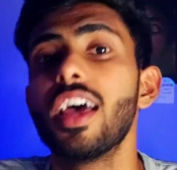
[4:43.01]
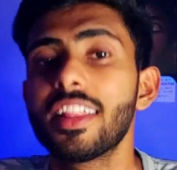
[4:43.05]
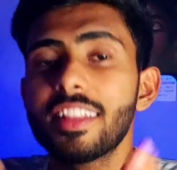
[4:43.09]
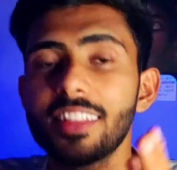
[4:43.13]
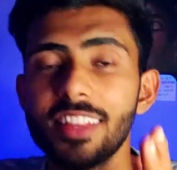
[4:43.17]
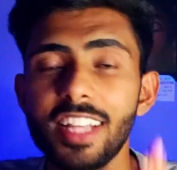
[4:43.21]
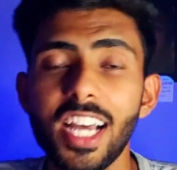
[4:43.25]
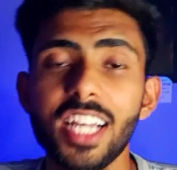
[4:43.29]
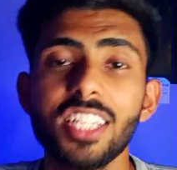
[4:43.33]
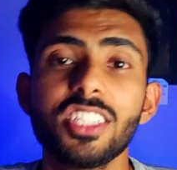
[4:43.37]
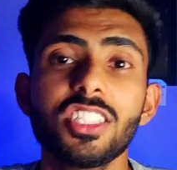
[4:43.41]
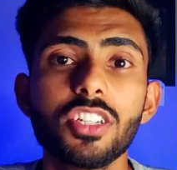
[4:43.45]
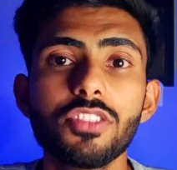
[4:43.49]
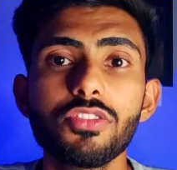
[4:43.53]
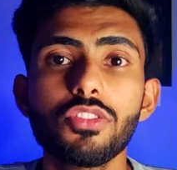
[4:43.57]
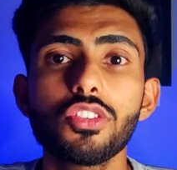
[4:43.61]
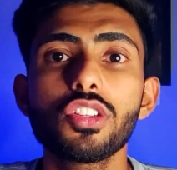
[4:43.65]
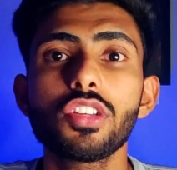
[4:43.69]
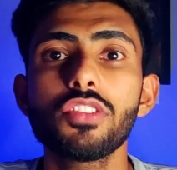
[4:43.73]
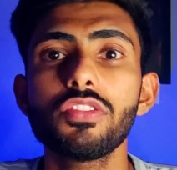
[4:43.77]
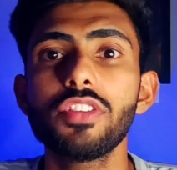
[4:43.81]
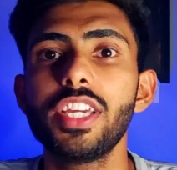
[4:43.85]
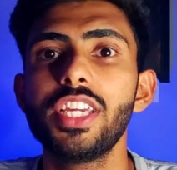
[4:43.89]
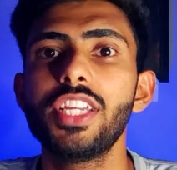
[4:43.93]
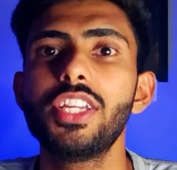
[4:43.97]
That's it for
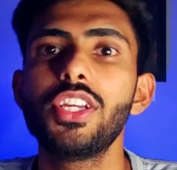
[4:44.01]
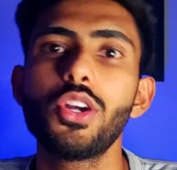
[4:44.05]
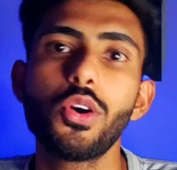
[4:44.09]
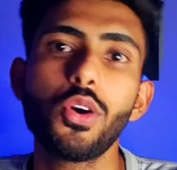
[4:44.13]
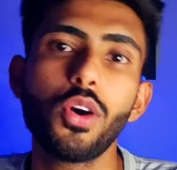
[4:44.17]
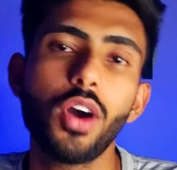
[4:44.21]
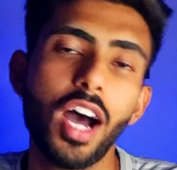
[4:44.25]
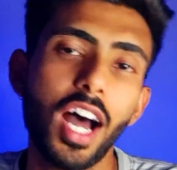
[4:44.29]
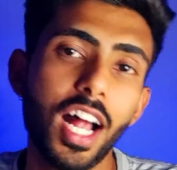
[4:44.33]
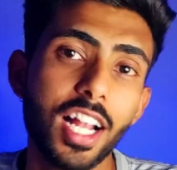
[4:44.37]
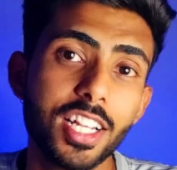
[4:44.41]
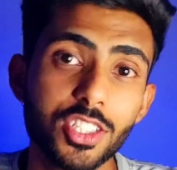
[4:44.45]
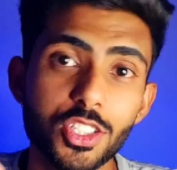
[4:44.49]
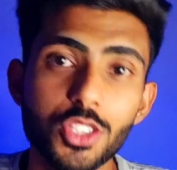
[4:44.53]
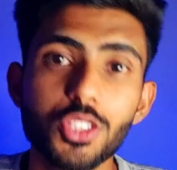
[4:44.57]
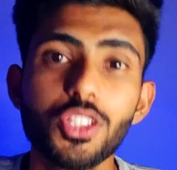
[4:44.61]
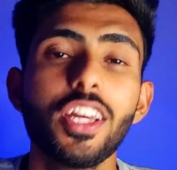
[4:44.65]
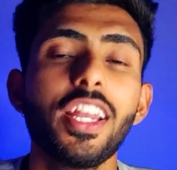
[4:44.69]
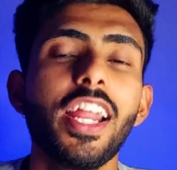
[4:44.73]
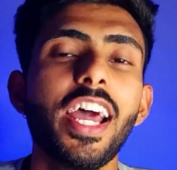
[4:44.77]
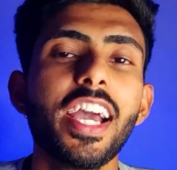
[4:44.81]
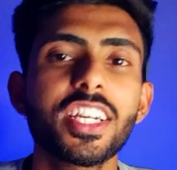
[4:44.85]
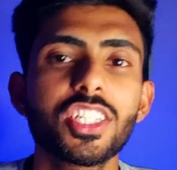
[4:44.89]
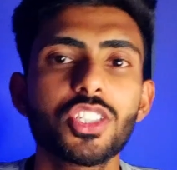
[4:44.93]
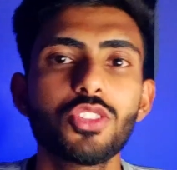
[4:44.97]
the video. I'll see you
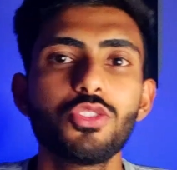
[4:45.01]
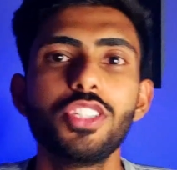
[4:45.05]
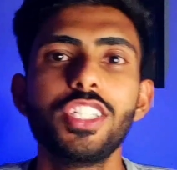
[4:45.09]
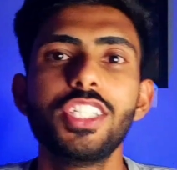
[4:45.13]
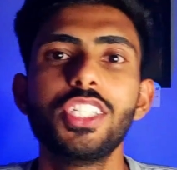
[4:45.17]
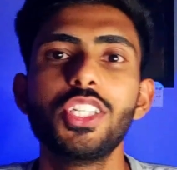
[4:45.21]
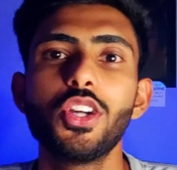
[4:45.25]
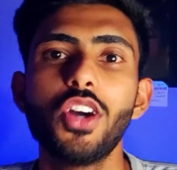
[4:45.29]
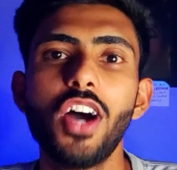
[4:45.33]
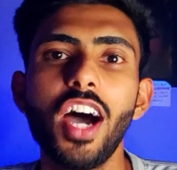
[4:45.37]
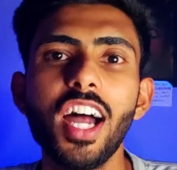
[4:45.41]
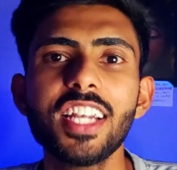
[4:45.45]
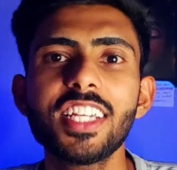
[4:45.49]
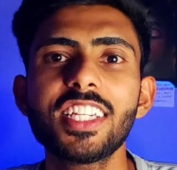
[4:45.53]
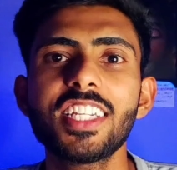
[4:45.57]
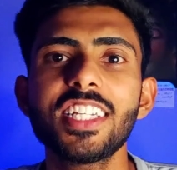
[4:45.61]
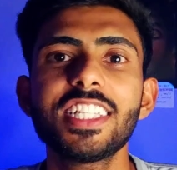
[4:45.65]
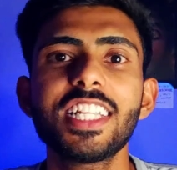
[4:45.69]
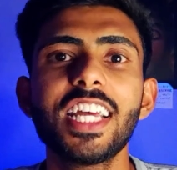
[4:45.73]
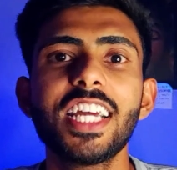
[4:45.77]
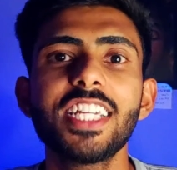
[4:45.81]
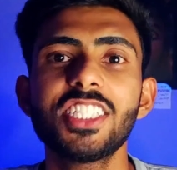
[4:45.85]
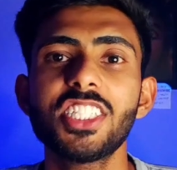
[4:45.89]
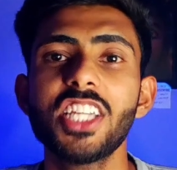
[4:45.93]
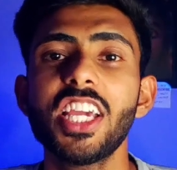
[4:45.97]
in the next video.
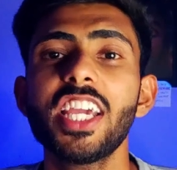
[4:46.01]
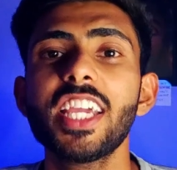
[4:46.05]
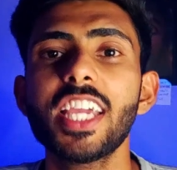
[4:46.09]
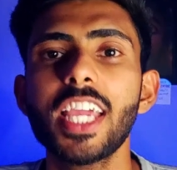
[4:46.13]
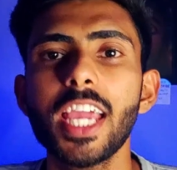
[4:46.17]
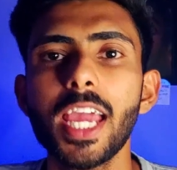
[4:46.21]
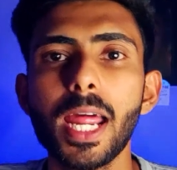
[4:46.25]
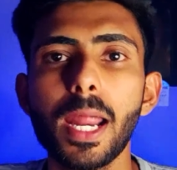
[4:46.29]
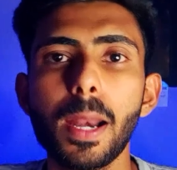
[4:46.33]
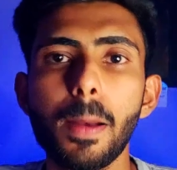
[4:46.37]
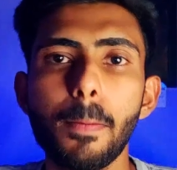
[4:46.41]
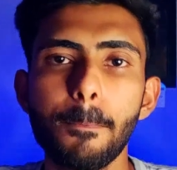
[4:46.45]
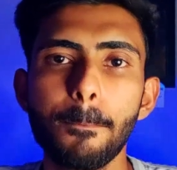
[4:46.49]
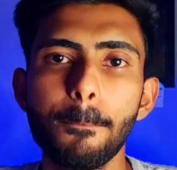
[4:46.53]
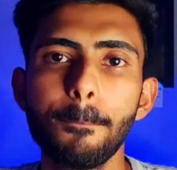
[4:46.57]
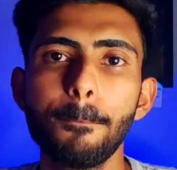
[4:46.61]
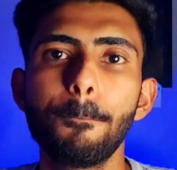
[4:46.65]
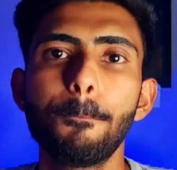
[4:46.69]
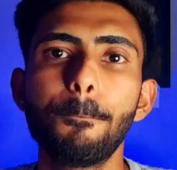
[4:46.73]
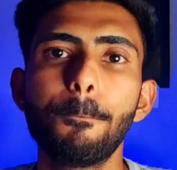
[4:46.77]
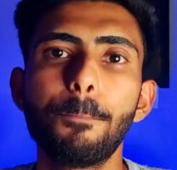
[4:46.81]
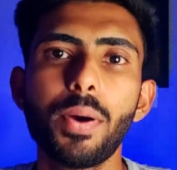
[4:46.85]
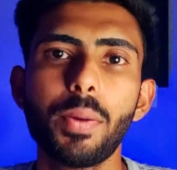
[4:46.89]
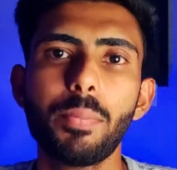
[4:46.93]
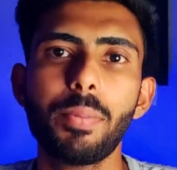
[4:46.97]
Until then, take care.
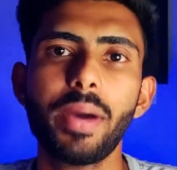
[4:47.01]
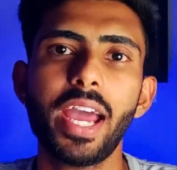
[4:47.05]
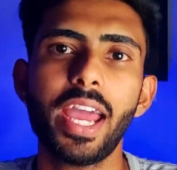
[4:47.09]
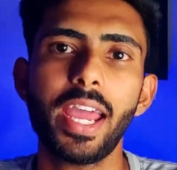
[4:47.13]
Bye